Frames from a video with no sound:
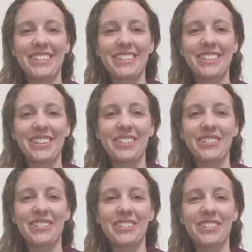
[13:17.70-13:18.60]

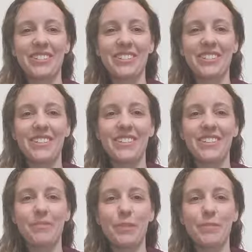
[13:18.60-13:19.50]
So
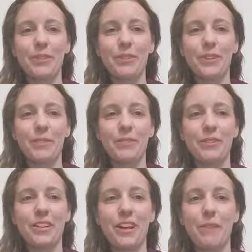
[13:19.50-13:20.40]
people who are
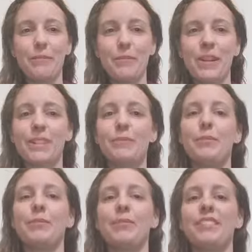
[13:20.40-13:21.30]
immunocompromised,
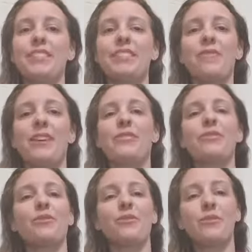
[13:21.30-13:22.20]
people who are 65
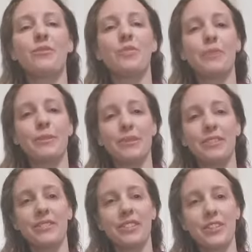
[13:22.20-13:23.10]
years or older, people
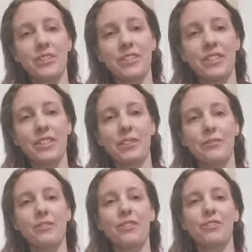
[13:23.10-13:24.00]
who live in nursing
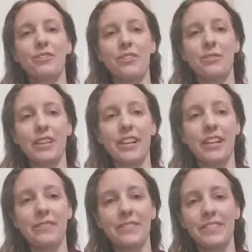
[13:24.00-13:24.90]
homes, long-term
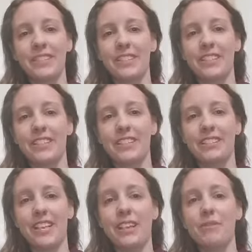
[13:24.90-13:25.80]
care
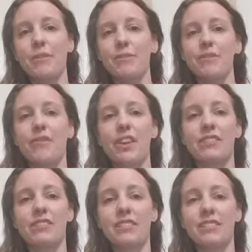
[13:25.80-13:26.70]
facilities, people with
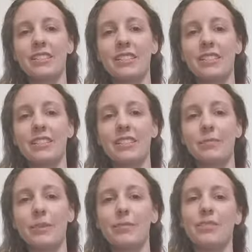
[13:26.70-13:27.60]
chronic lung
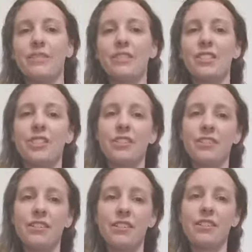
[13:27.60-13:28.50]
diseases, people who have
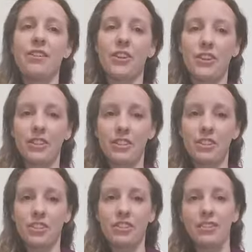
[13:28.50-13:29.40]
serious heart
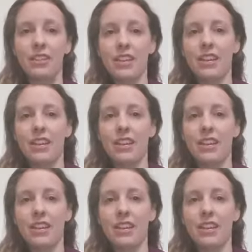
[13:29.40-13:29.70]
conditions.